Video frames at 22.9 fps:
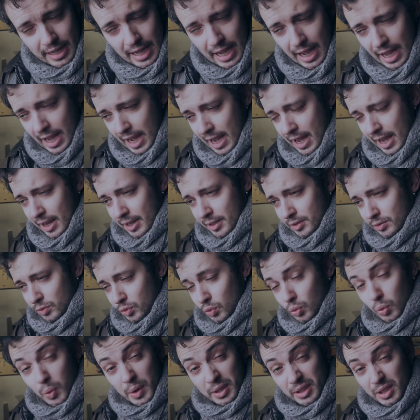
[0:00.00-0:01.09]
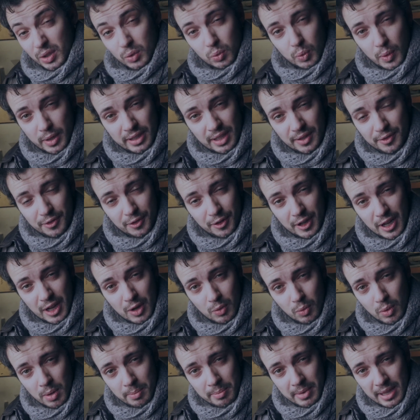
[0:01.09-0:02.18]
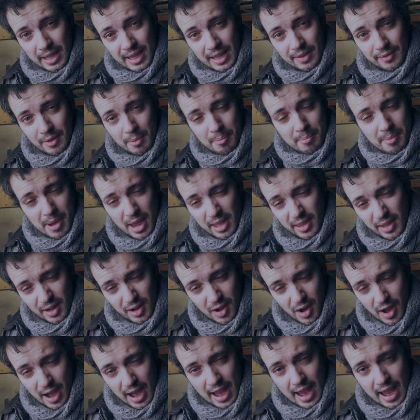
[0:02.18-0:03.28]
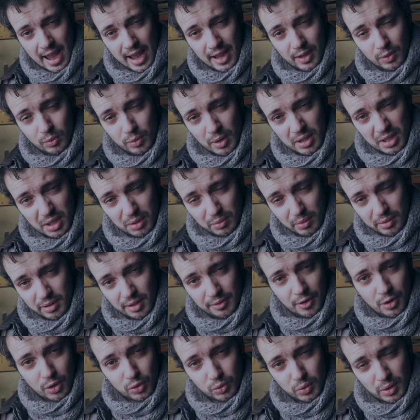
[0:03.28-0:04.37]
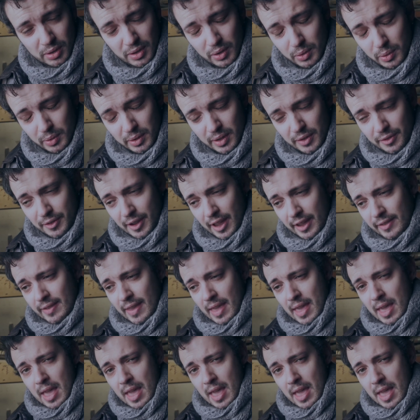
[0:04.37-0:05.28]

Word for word: and twenty twenty-three will be even better, and twenty twenty-four, twenty twenty-five,